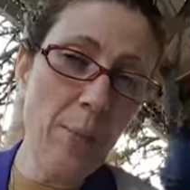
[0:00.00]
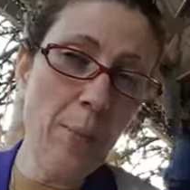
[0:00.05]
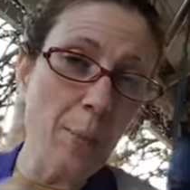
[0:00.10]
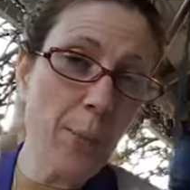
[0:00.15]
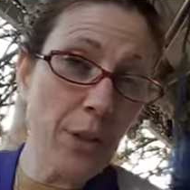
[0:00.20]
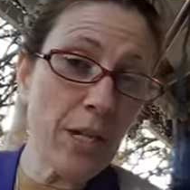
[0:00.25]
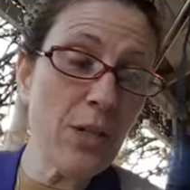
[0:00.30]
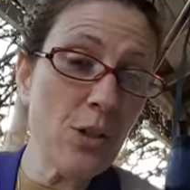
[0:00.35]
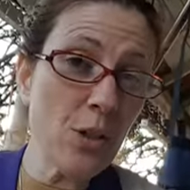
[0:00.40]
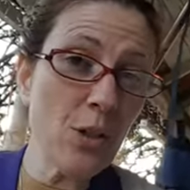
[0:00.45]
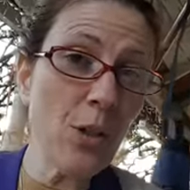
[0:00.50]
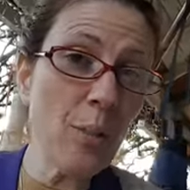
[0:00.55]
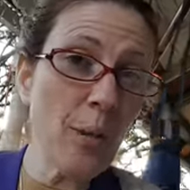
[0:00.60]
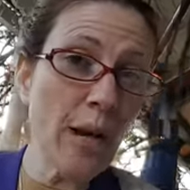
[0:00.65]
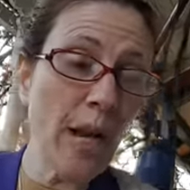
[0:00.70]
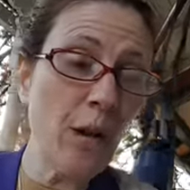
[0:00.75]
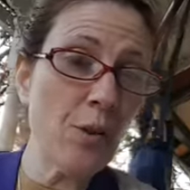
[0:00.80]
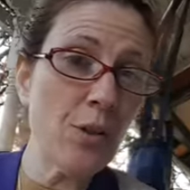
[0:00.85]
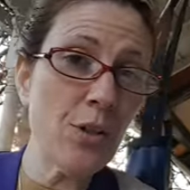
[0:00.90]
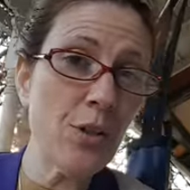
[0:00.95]
But it took him an
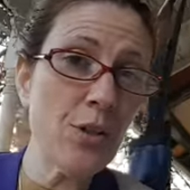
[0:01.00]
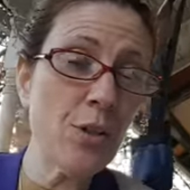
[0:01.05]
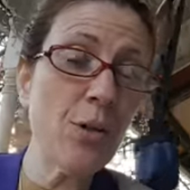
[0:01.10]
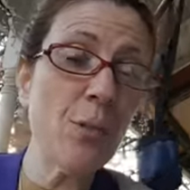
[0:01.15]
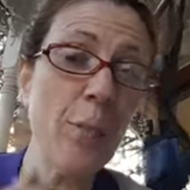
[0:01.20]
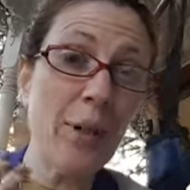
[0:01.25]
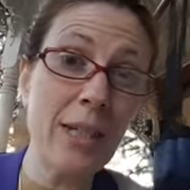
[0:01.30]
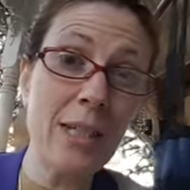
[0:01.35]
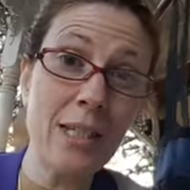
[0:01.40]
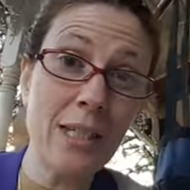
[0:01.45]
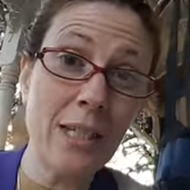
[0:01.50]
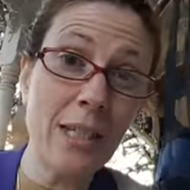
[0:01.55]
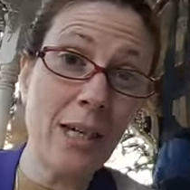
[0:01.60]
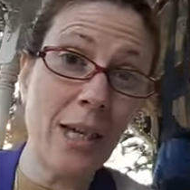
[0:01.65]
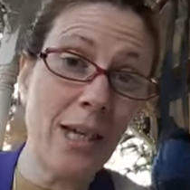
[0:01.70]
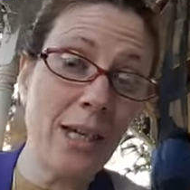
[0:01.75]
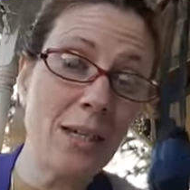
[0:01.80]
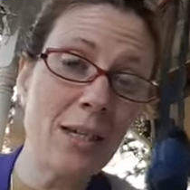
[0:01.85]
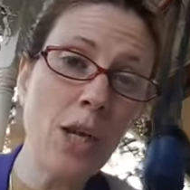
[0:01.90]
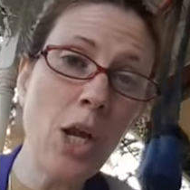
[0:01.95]
hour to do it, but he did
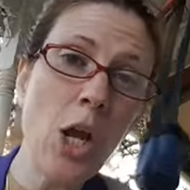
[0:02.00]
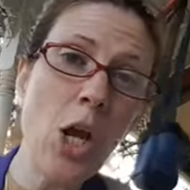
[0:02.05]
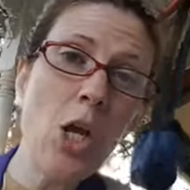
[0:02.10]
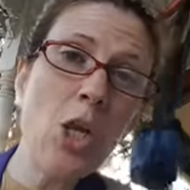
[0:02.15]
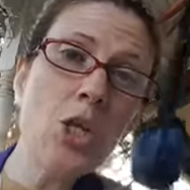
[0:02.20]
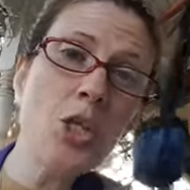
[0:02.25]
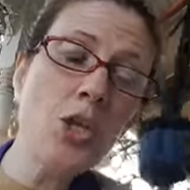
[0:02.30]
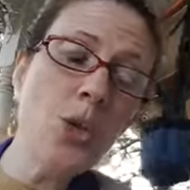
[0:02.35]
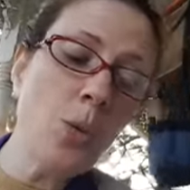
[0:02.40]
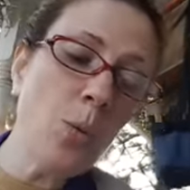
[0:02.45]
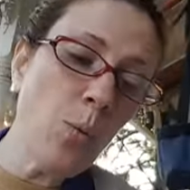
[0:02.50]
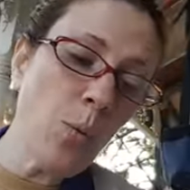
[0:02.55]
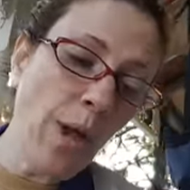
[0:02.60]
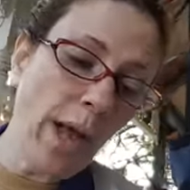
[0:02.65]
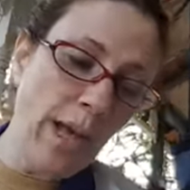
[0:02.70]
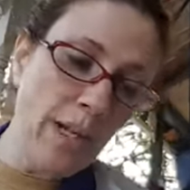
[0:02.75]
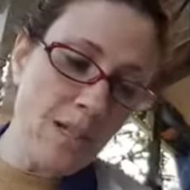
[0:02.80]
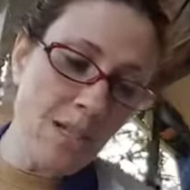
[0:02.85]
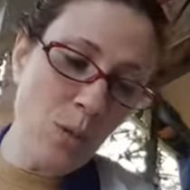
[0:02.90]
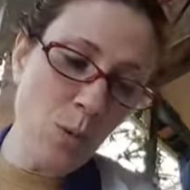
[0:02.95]
it. So
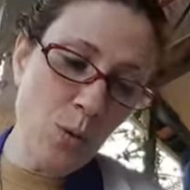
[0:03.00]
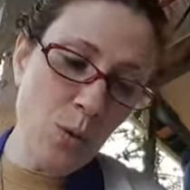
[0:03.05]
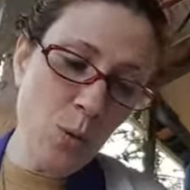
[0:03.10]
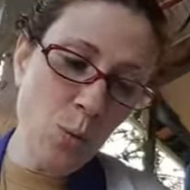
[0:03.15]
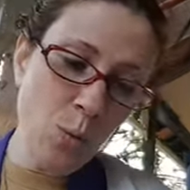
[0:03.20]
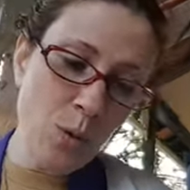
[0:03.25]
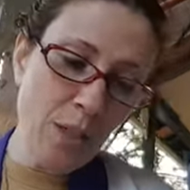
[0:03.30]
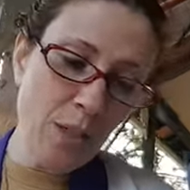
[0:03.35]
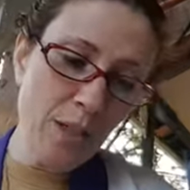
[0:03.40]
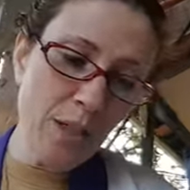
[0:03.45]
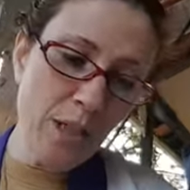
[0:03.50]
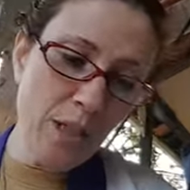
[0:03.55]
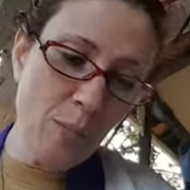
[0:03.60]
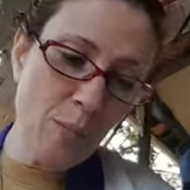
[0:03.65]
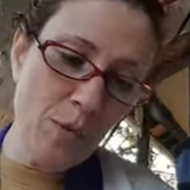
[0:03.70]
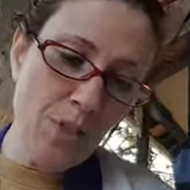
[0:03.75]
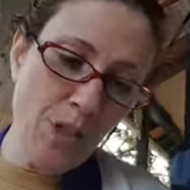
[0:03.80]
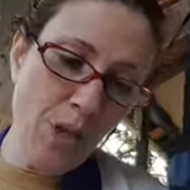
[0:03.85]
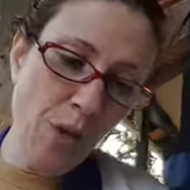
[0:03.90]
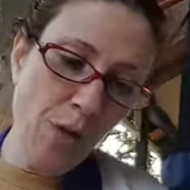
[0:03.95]
as he was wheeling
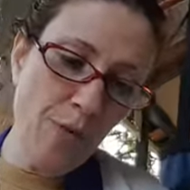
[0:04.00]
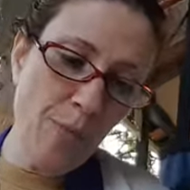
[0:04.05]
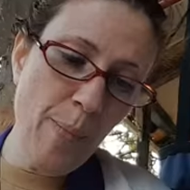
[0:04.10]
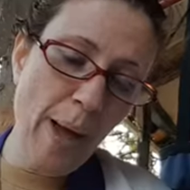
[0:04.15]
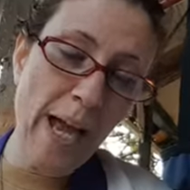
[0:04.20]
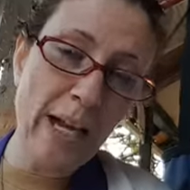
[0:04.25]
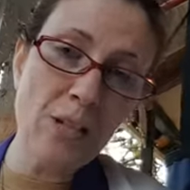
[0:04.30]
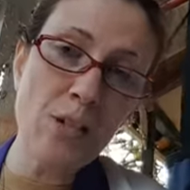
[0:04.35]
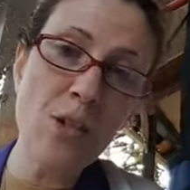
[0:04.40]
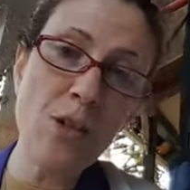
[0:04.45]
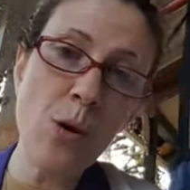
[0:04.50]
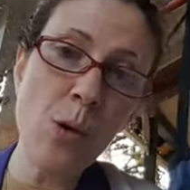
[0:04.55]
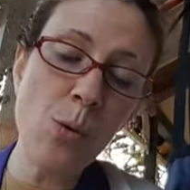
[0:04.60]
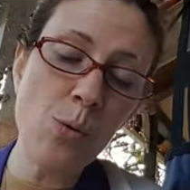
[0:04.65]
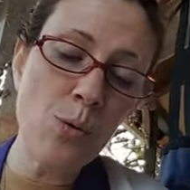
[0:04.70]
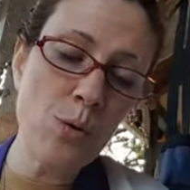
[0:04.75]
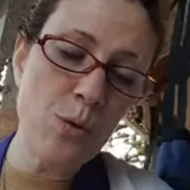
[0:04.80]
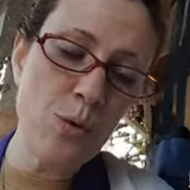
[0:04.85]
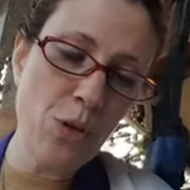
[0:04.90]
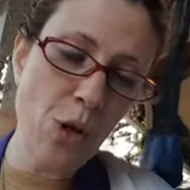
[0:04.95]
himself back to the
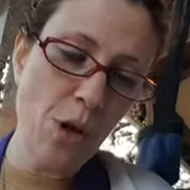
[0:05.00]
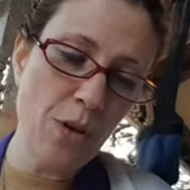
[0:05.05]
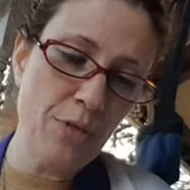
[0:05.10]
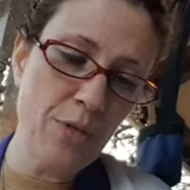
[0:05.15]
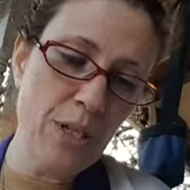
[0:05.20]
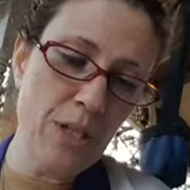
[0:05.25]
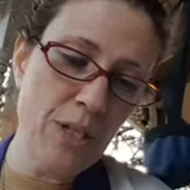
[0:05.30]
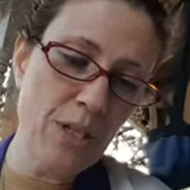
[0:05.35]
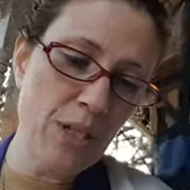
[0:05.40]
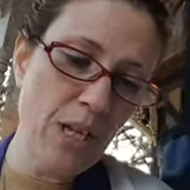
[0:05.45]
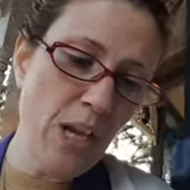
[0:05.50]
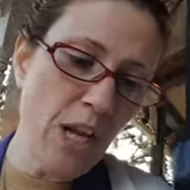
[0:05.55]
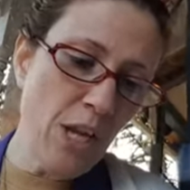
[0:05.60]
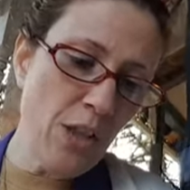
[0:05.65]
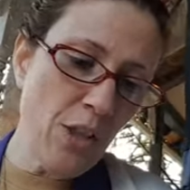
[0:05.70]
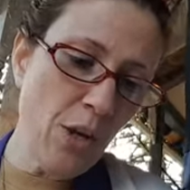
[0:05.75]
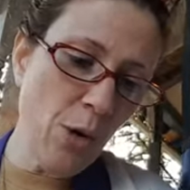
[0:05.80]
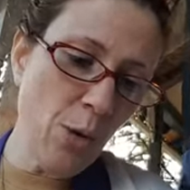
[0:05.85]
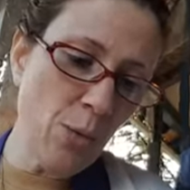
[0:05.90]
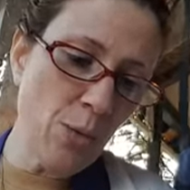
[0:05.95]
owner's office,
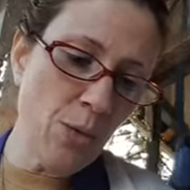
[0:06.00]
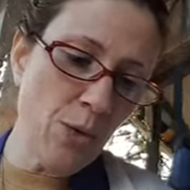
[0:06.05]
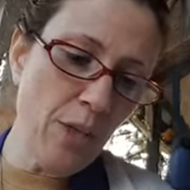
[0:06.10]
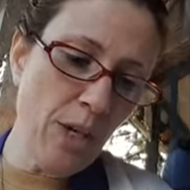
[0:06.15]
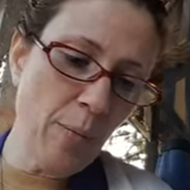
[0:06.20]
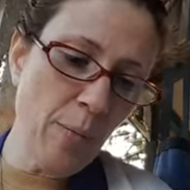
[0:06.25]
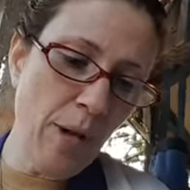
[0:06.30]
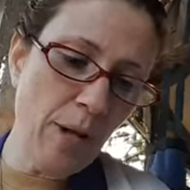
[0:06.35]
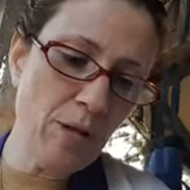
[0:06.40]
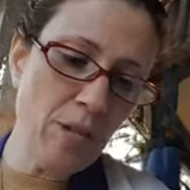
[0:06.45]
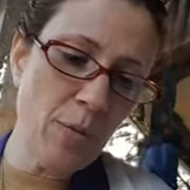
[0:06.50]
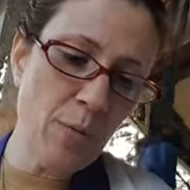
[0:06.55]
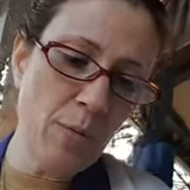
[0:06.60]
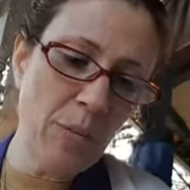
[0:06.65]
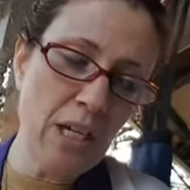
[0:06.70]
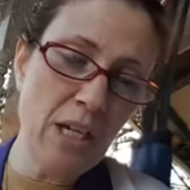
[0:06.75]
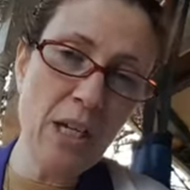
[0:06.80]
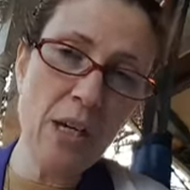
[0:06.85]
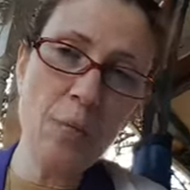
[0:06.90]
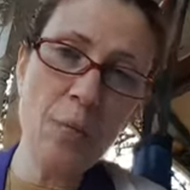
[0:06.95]
the owner came out to
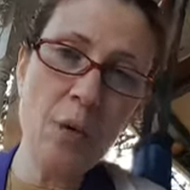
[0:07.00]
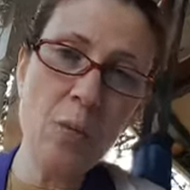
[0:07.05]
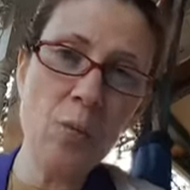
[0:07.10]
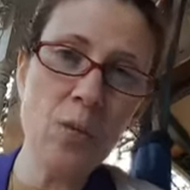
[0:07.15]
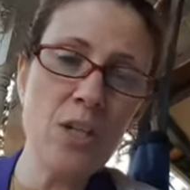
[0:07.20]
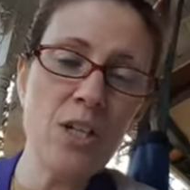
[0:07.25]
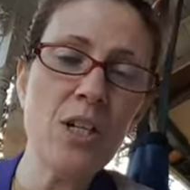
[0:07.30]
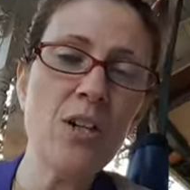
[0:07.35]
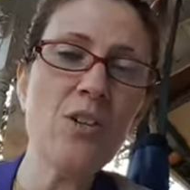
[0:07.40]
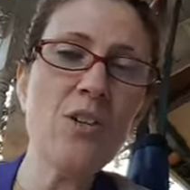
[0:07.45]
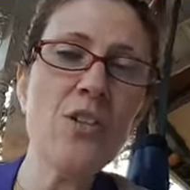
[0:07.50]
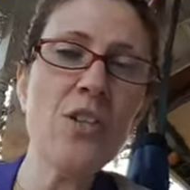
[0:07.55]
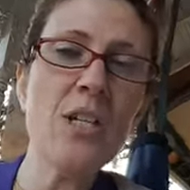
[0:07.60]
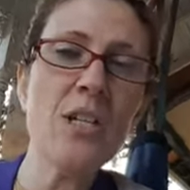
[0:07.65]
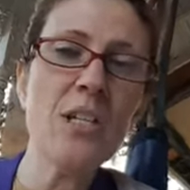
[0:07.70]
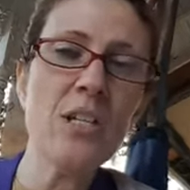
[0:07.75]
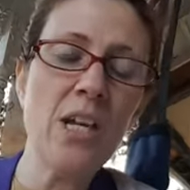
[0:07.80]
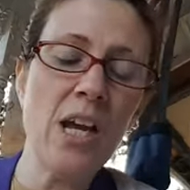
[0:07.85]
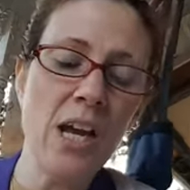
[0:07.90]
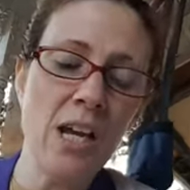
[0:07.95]
meet him and with tears in
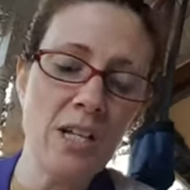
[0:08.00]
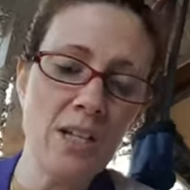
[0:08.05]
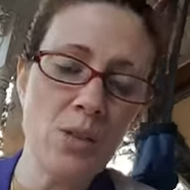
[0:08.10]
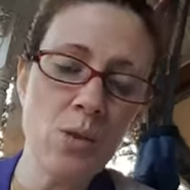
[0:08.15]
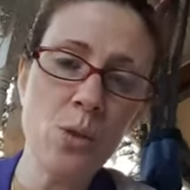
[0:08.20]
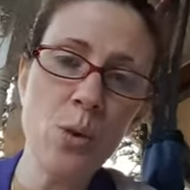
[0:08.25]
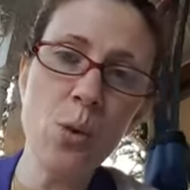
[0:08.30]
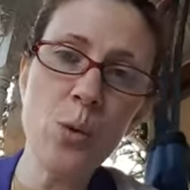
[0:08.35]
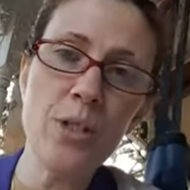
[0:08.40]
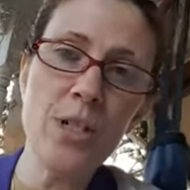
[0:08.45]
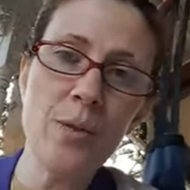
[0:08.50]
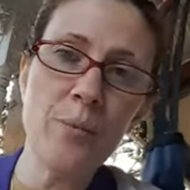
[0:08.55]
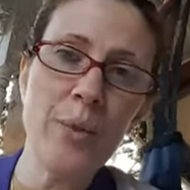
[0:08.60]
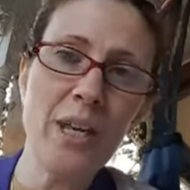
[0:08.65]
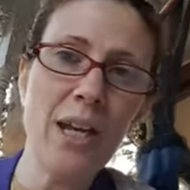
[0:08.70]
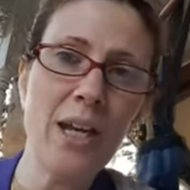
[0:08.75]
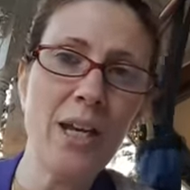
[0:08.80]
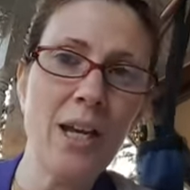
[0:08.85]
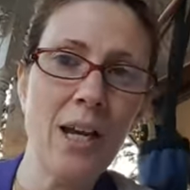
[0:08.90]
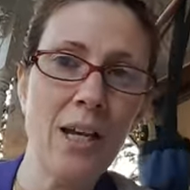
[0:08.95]
his eyes told him
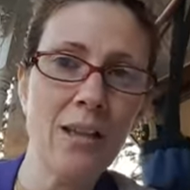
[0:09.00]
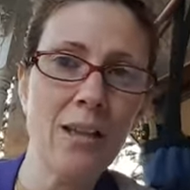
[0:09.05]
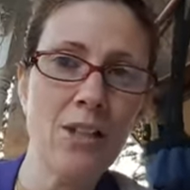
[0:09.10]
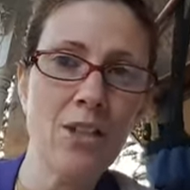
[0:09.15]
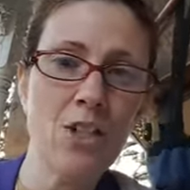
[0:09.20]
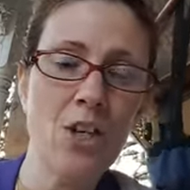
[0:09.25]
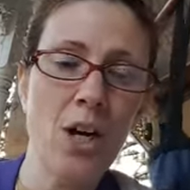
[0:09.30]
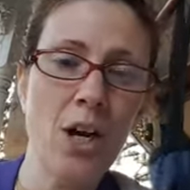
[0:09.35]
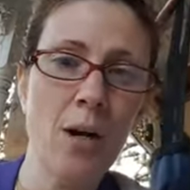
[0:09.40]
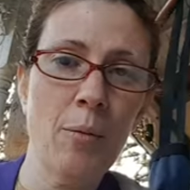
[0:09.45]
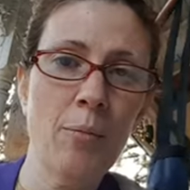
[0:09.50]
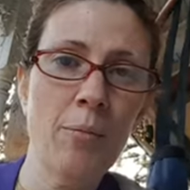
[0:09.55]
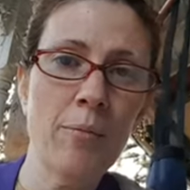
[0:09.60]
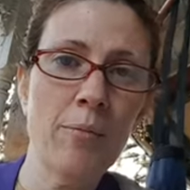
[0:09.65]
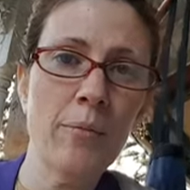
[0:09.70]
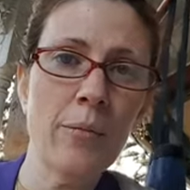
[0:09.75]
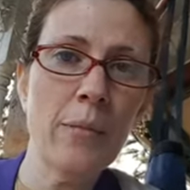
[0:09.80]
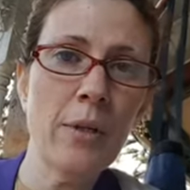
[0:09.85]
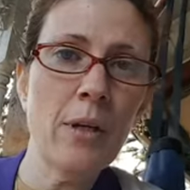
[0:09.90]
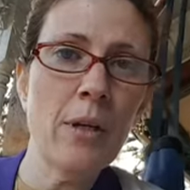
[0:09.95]
that he had the job.
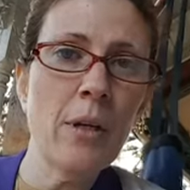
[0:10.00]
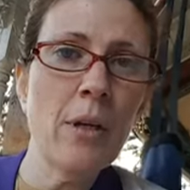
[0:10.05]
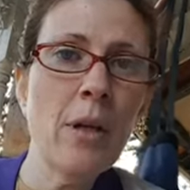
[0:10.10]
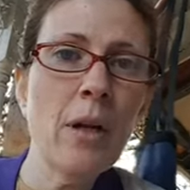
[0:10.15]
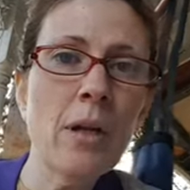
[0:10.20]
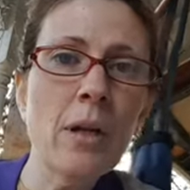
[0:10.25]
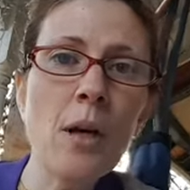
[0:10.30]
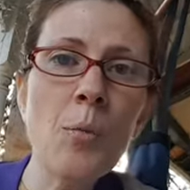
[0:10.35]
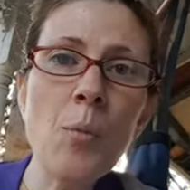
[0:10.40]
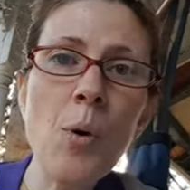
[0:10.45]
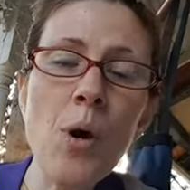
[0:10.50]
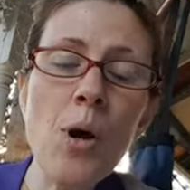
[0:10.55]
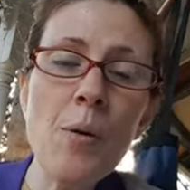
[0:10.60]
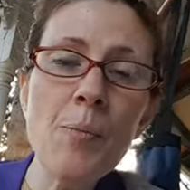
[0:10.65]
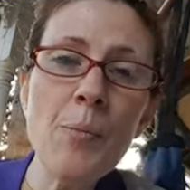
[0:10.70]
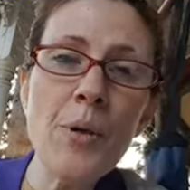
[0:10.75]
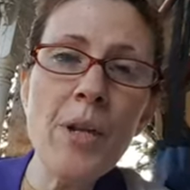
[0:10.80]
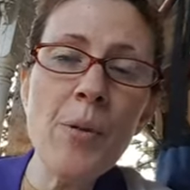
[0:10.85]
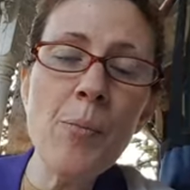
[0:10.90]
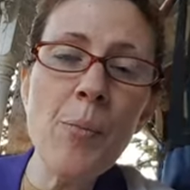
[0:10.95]
Come
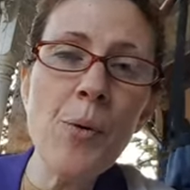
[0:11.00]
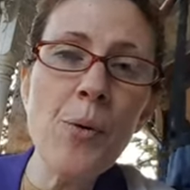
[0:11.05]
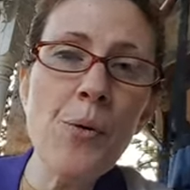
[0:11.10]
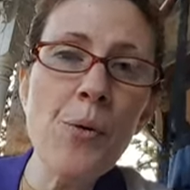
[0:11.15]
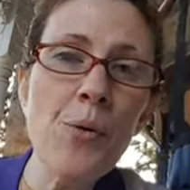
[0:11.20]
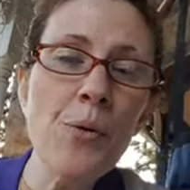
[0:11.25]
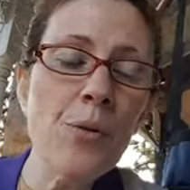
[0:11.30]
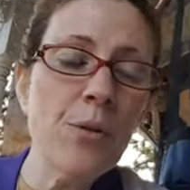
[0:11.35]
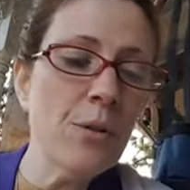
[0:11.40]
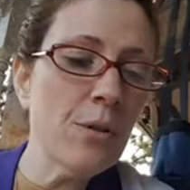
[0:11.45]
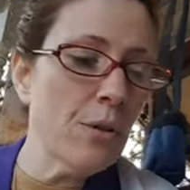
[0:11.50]
on, people.